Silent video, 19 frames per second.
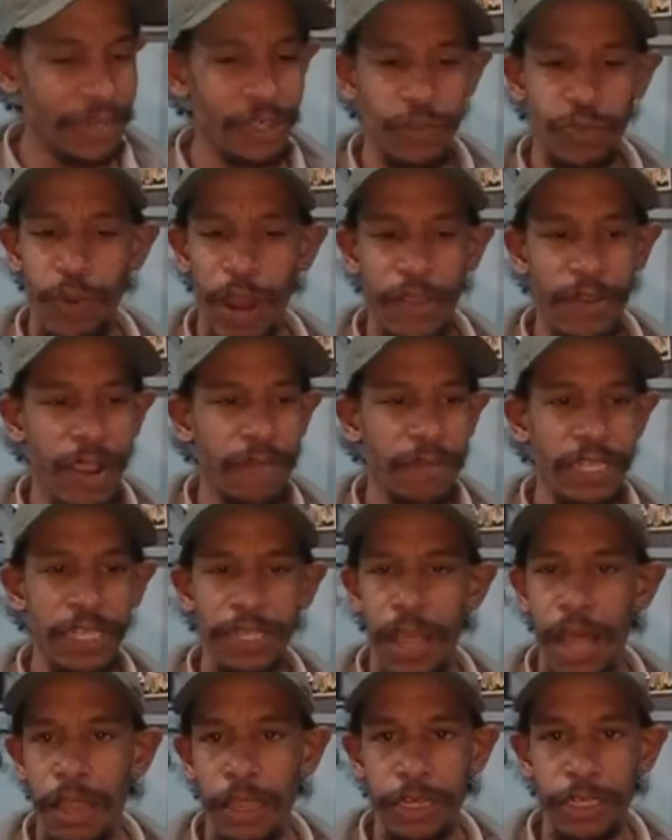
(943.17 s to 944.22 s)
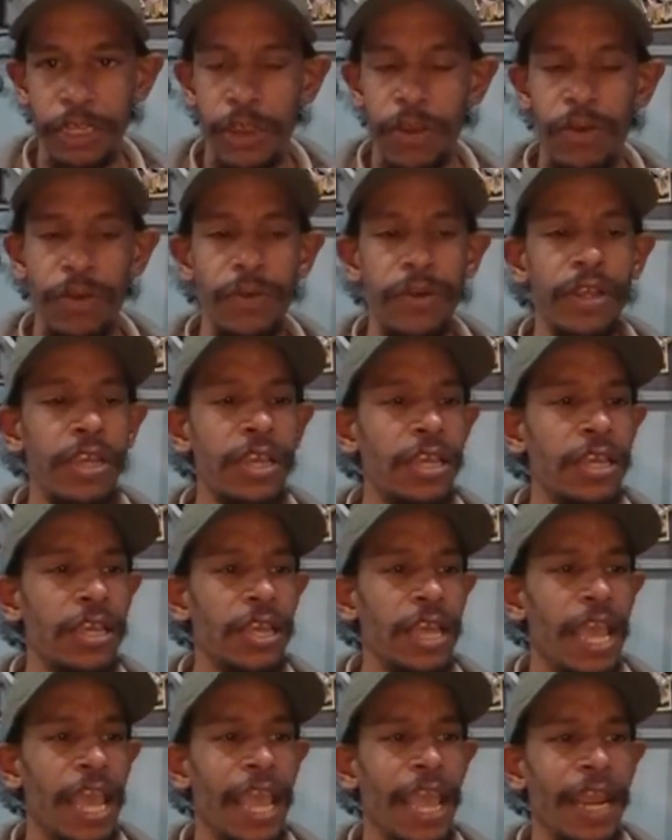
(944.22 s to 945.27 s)
just rather have a solid tone
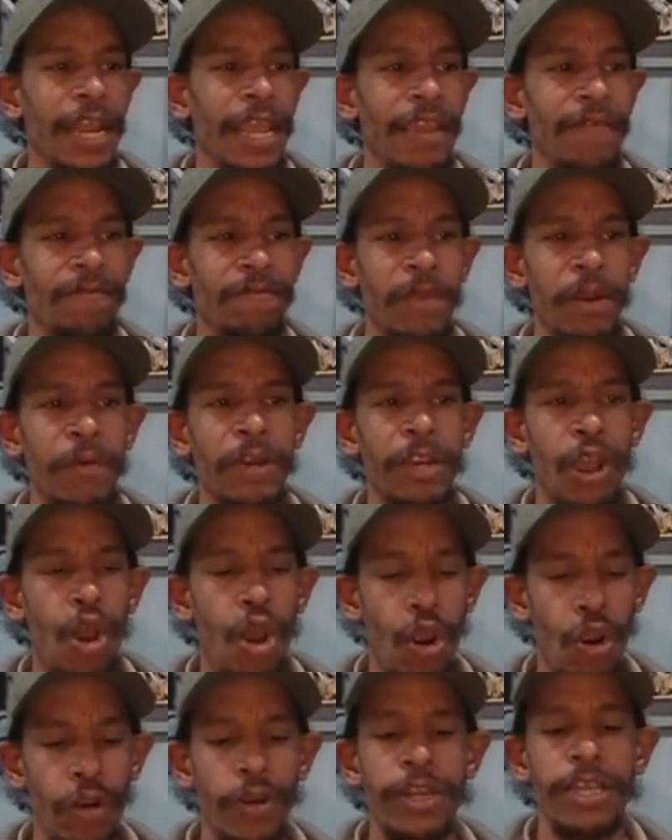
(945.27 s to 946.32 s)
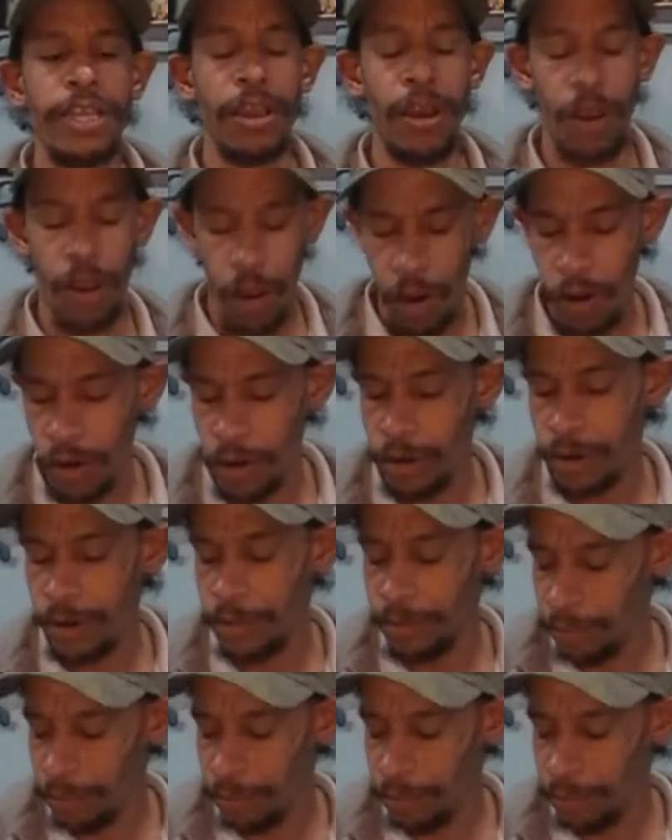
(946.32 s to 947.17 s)
and a very hardy, hard